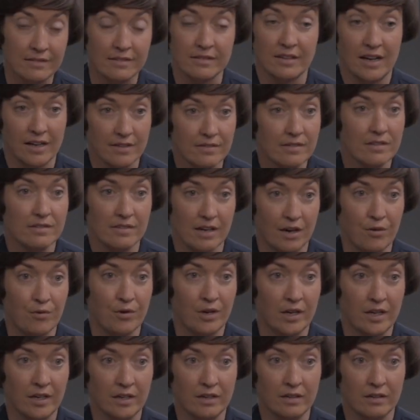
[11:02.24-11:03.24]

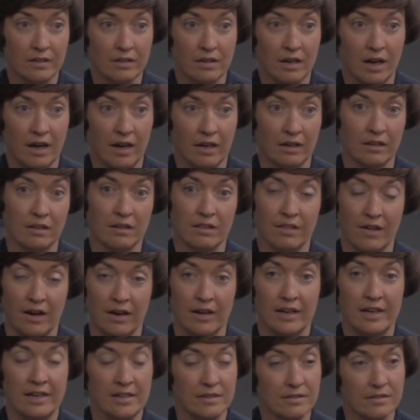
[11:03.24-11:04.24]
necessary, and that
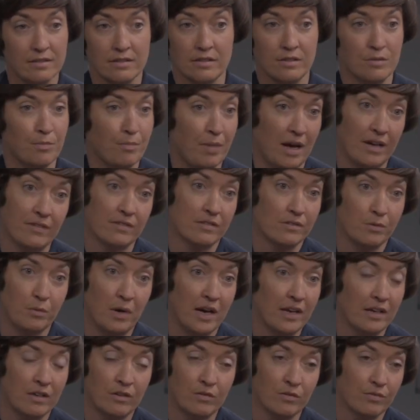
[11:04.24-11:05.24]
is the best
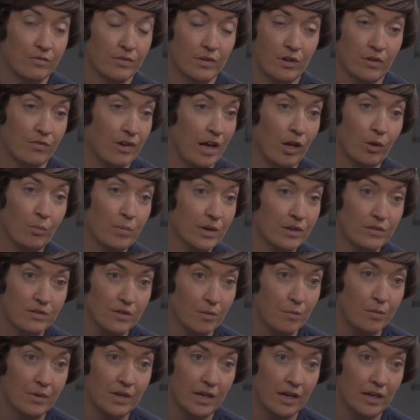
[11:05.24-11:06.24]
way of helping
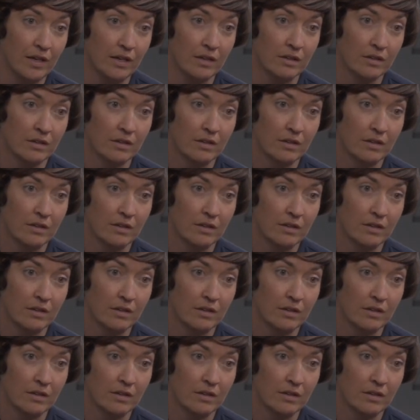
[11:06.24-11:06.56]
somebody